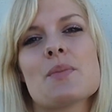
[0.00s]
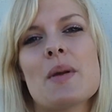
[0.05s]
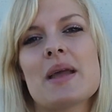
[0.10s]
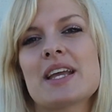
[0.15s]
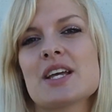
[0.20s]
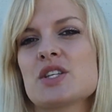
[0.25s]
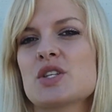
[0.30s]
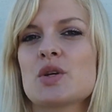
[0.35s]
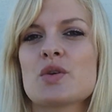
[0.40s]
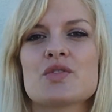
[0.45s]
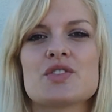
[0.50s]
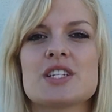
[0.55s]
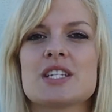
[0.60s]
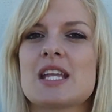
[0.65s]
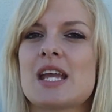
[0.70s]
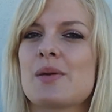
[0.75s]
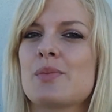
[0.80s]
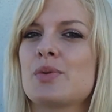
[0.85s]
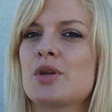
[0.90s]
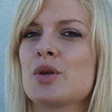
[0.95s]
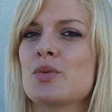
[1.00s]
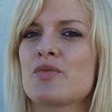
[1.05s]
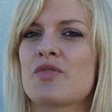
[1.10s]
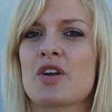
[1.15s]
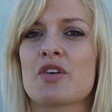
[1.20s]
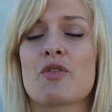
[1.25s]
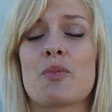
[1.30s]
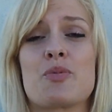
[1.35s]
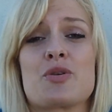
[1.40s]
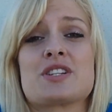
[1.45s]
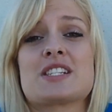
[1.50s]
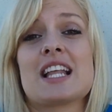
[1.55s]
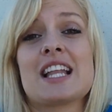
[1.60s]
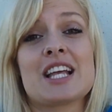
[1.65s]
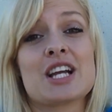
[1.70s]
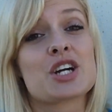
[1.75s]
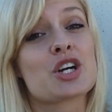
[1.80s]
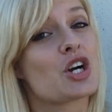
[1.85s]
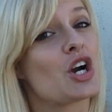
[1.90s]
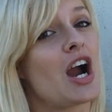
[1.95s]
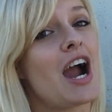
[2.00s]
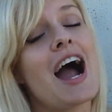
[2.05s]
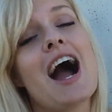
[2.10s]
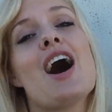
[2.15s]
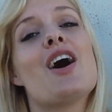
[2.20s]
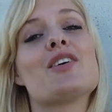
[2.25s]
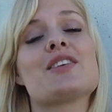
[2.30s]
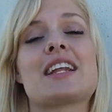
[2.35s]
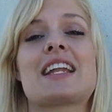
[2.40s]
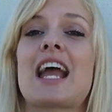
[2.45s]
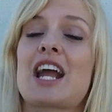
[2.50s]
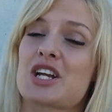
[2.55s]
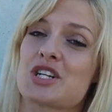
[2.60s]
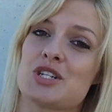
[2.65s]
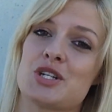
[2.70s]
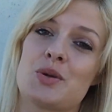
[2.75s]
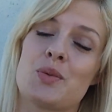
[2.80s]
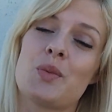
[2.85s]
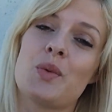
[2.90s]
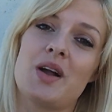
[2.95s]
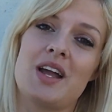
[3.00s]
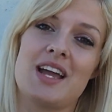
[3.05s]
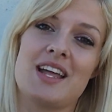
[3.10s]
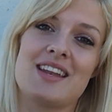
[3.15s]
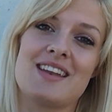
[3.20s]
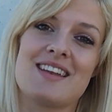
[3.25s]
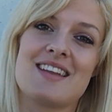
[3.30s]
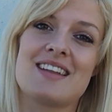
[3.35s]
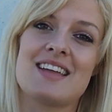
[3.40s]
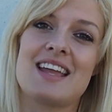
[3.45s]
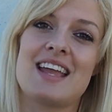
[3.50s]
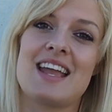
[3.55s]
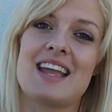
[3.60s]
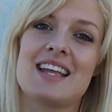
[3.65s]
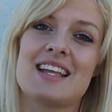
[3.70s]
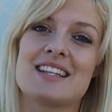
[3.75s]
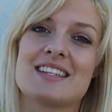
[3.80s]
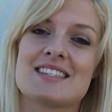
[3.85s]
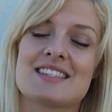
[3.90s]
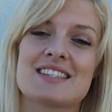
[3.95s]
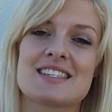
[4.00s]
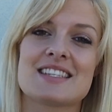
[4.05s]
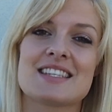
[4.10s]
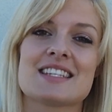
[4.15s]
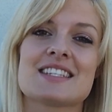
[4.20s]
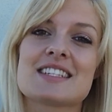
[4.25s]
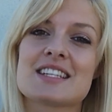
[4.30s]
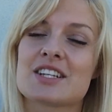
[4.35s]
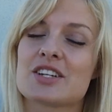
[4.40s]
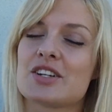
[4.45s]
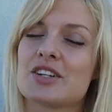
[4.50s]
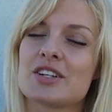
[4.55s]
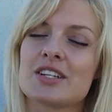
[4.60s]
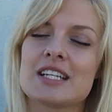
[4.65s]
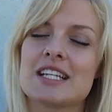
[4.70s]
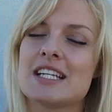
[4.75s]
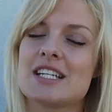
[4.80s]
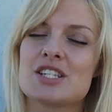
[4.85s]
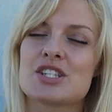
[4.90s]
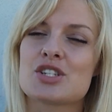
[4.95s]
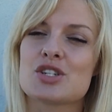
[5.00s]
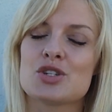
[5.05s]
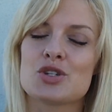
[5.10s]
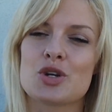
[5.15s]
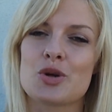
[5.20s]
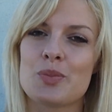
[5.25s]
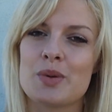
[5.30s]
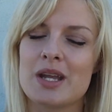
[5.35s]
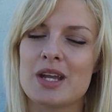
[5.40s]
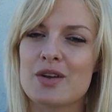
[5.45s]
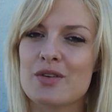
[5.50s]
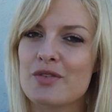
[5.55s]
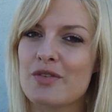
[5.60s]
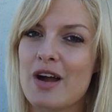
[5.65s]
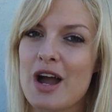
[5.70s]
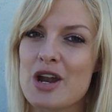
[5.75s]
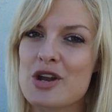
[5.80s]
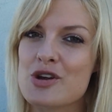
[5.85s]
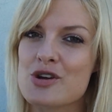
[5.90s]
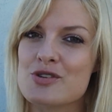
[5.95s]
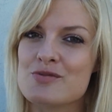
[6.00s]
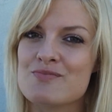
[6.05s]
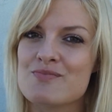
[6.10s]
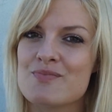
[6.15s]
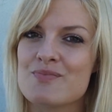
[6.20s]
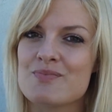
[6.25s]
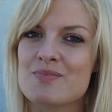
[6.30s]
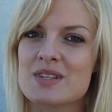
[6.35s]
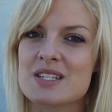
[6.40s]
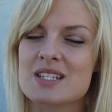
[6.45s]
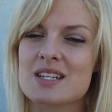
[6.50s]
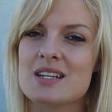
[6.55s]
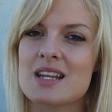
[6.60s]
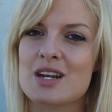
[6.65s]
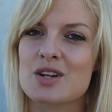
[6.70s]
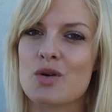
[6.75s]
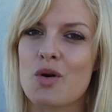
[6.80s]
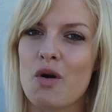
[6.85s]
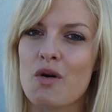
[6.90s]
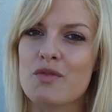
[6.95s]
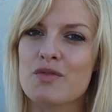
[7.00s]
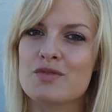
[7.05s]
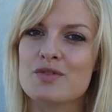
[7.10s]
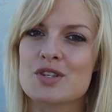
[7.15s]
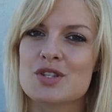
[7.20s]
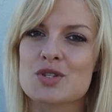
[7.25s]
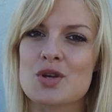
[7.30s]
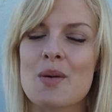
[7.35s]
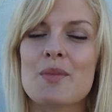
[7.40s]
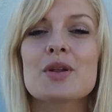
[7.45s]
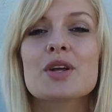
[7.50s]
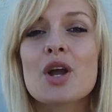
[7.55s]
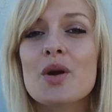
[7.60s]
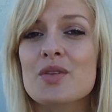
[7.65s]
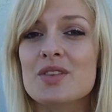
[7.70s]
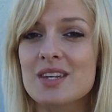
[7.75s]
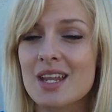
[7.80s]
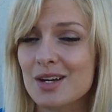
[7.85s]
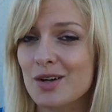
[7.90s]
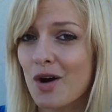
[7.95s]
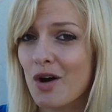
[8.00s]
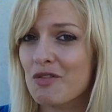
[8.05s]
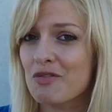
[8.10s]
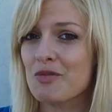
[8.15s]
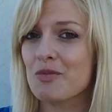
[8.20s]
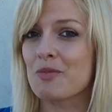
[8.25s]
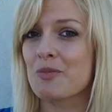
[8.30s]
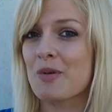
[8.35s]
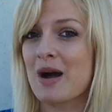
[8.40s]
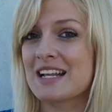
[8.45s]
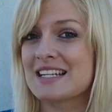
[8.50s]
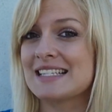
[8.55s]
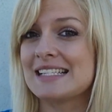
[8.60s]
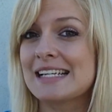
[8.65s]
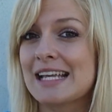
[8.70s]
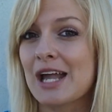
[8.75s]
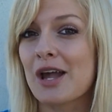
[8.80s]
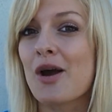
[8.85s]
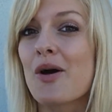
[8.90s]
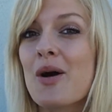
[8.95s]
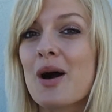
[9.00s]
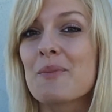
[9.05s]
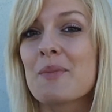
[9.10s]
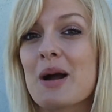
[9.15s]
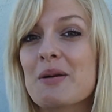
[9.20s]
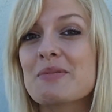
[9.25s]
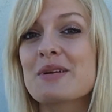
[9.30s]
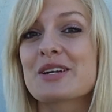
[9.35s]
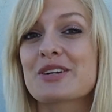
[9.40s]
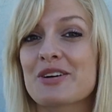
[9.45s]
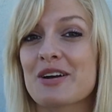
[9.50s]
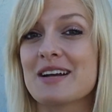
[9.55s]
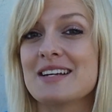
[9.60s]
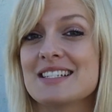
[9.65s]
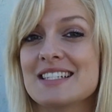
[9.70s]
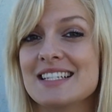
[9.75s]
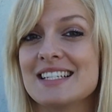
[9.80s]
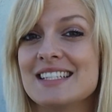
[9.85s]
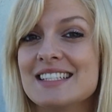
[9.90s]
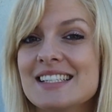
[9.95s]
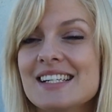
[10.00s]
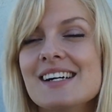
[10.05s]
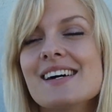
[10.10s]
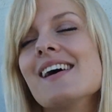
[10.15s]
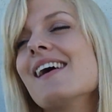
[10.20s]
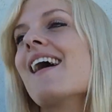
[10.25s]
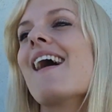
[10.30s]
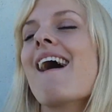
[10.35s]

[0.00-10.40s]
to make his UFC debut in front of a Brazilian crowd and actually win, it's this little Eastern European fighter, Mr. Netkov. So I'm going to go with Netkov by TKO. I might be crazy.